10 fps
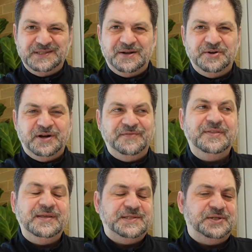Not
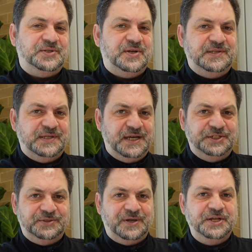everything's an
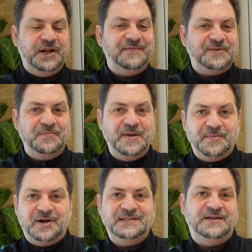association, or you don't have to memorize